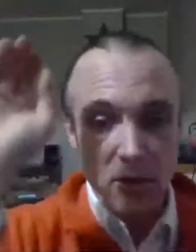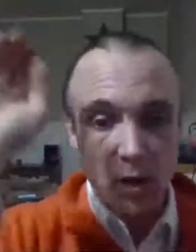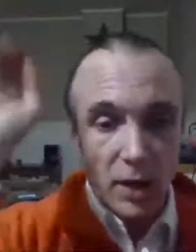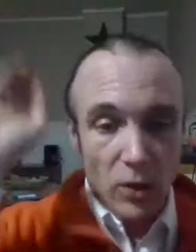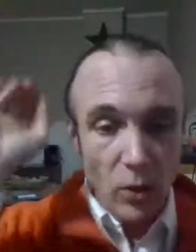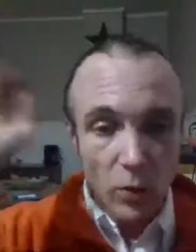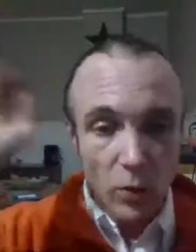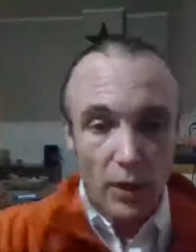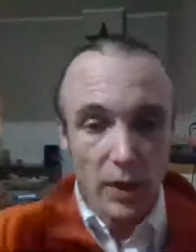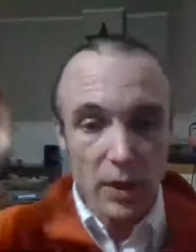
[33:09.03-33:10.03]
So I don't
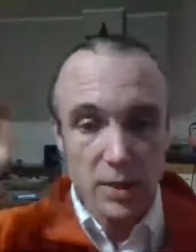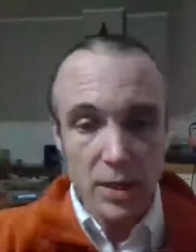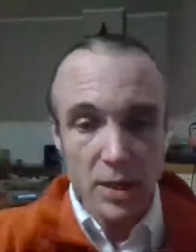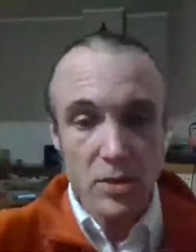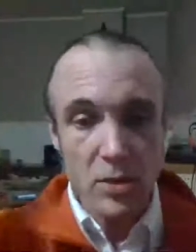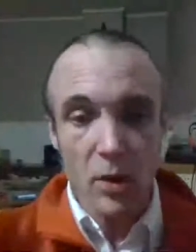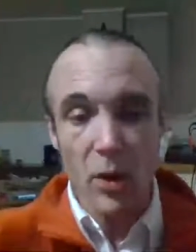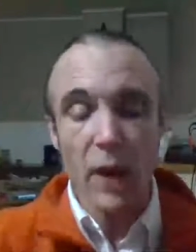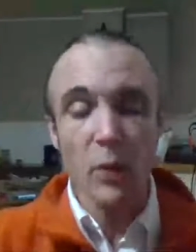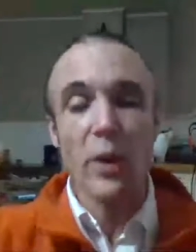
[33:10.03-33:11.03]
really exist. So
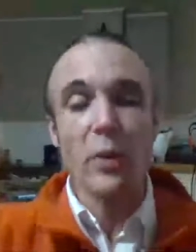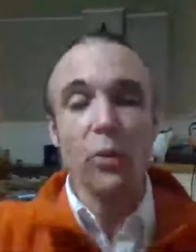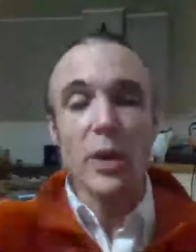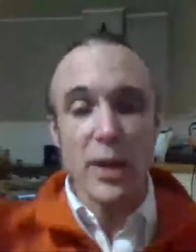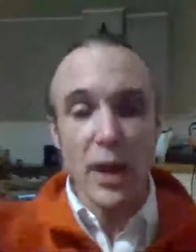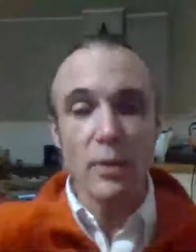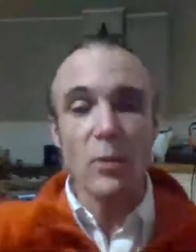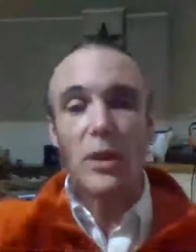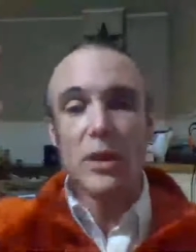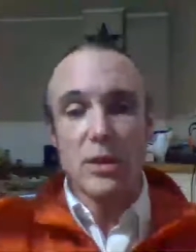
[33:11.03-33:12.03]
when we're done
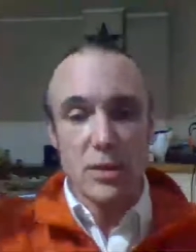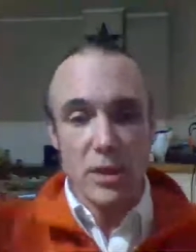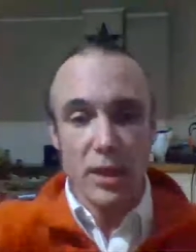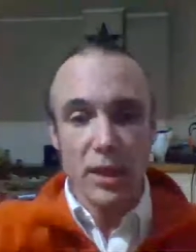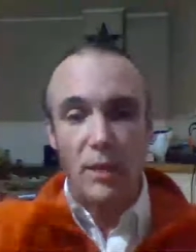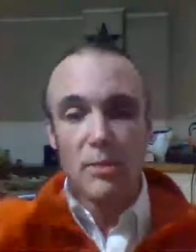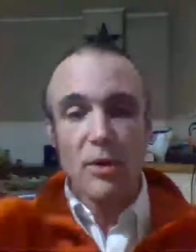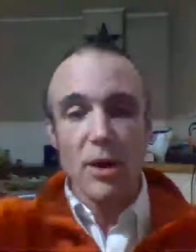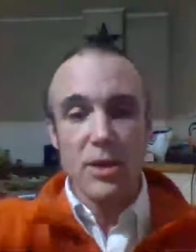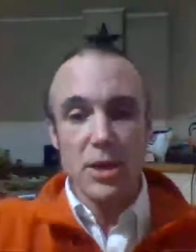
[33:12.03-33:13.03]
with this cleanup
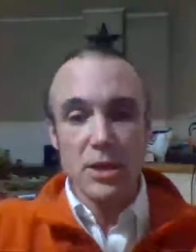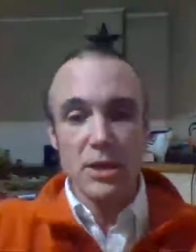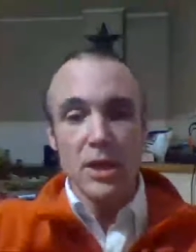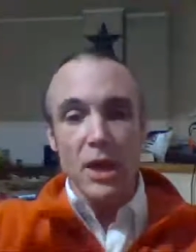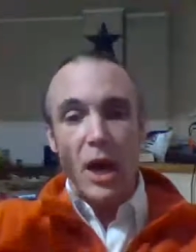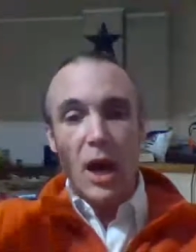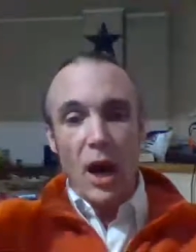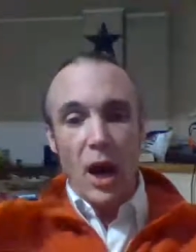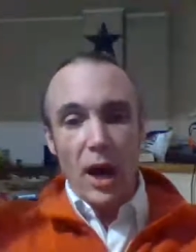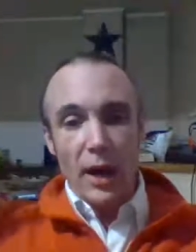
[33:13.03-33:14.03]
project,
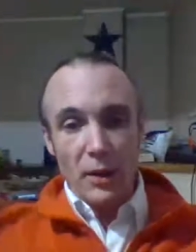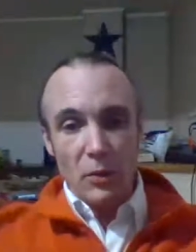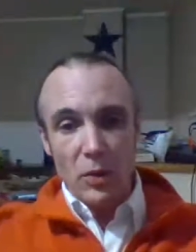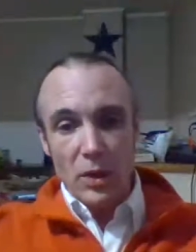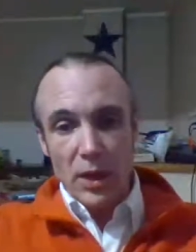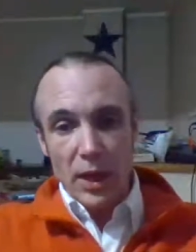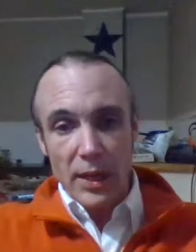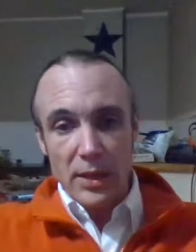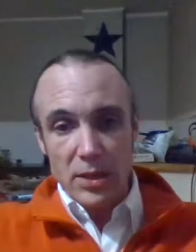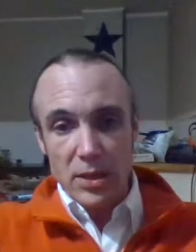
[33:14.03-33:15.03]
I would
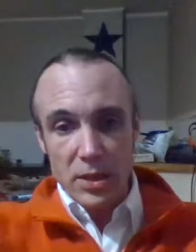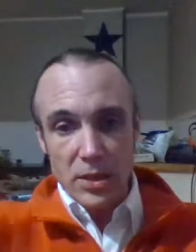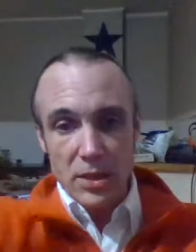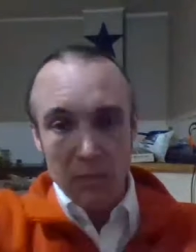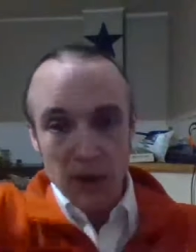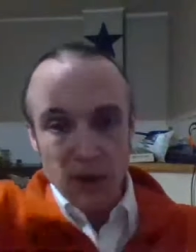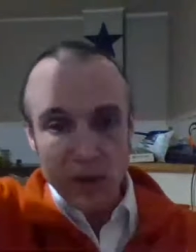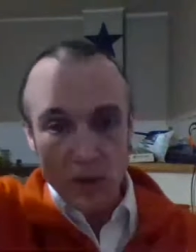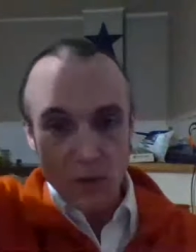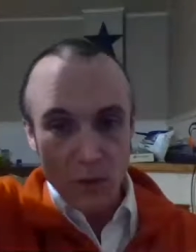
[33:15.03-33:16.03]
like just a
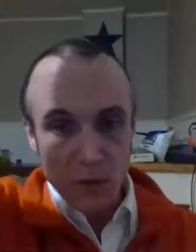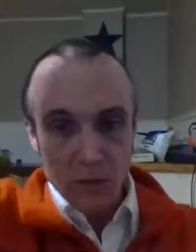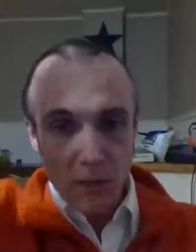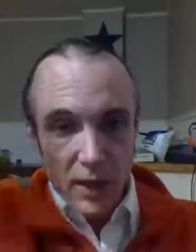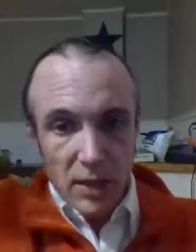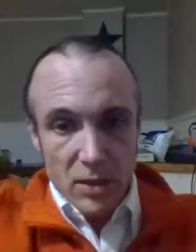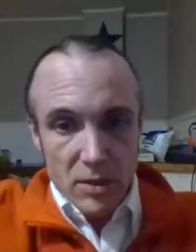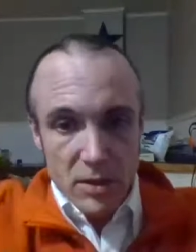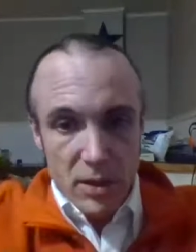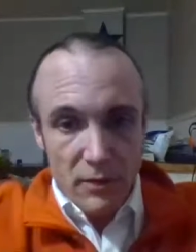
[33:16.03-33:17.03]
bunch of
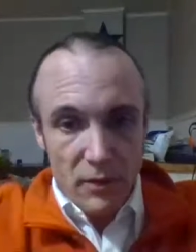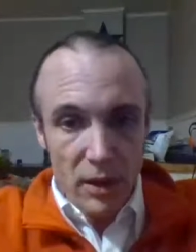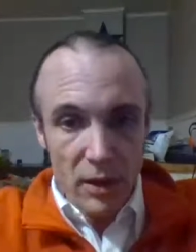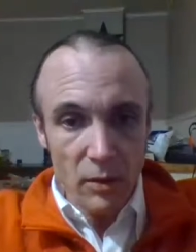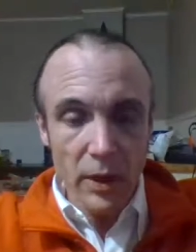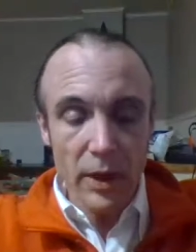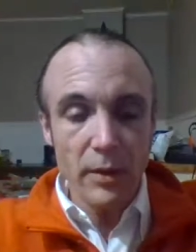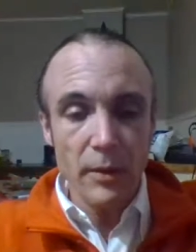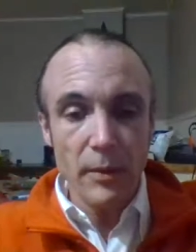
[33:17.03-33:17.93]
reminders left all around,